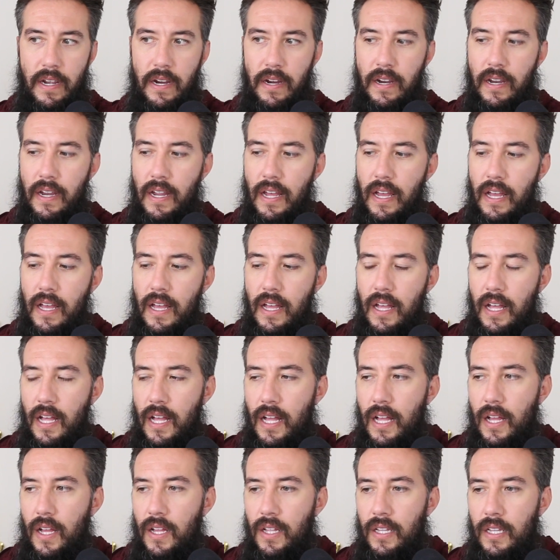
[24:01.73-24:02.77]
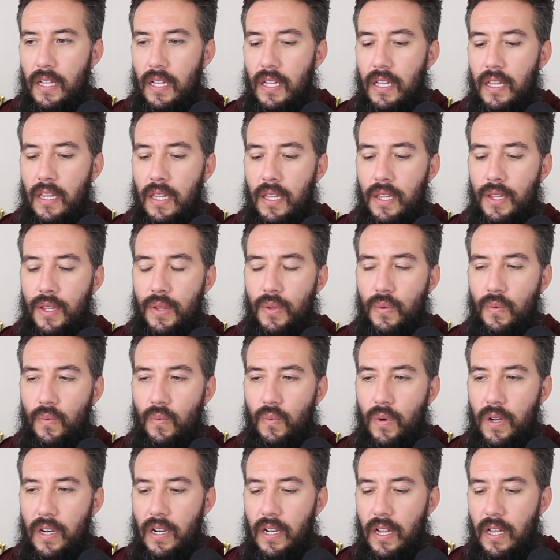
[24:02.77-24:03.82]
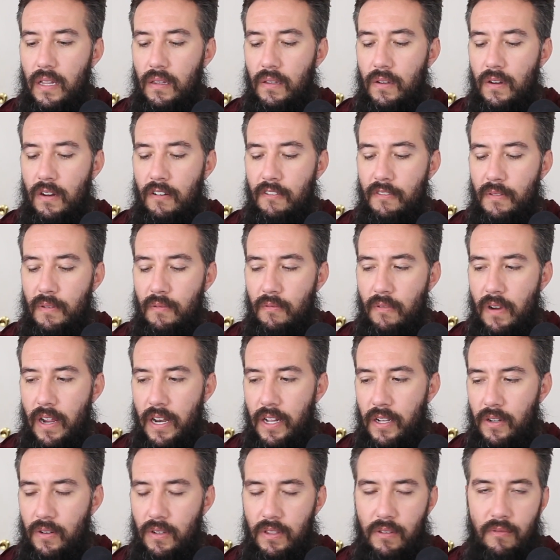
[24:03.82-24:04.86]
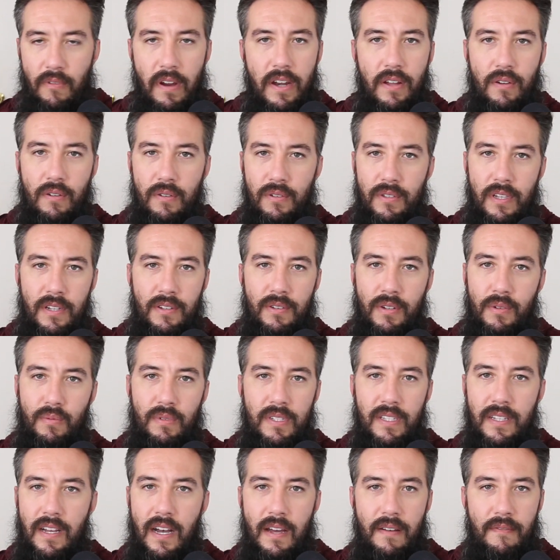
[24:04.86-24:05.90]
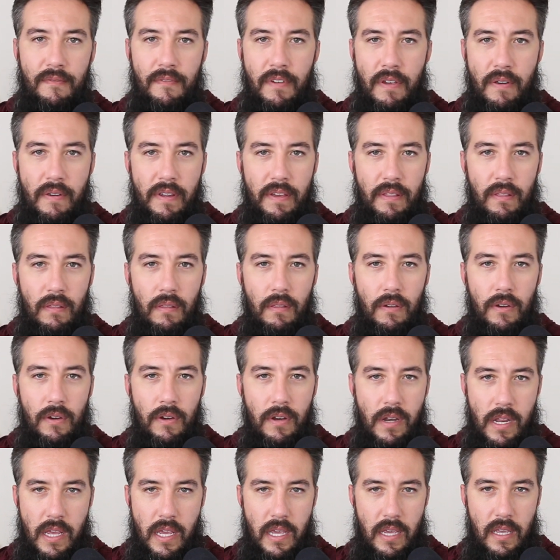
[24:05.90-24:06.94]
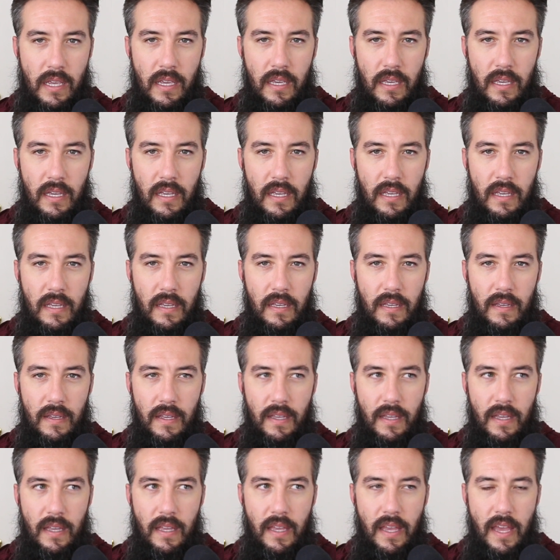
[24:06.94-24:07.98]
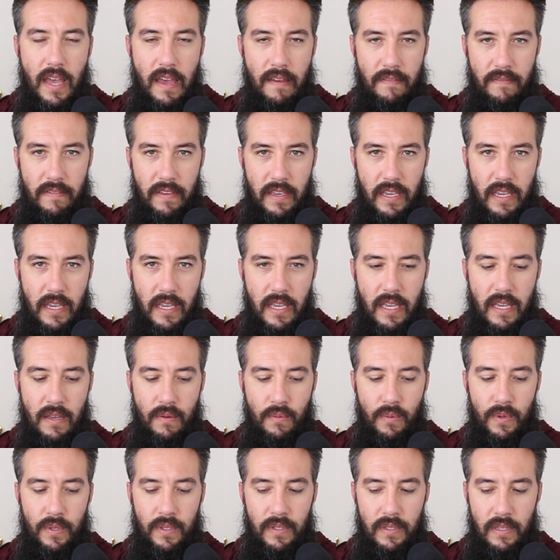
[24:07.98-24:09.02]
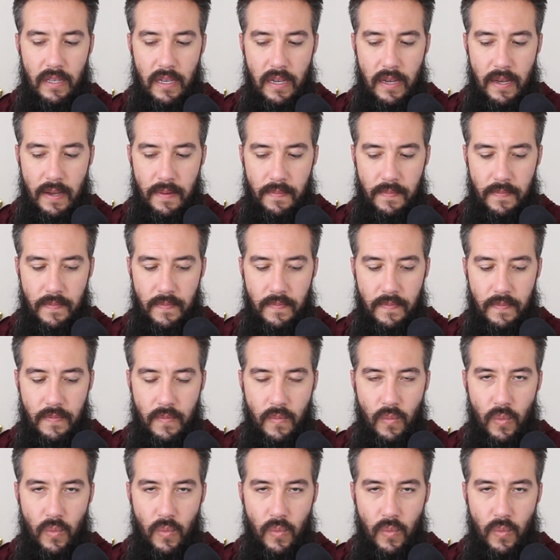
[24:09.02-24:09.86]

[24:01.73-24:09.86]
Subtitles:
there. What did I learn from the writing course? The writing course I took was not very learning heavy. It was you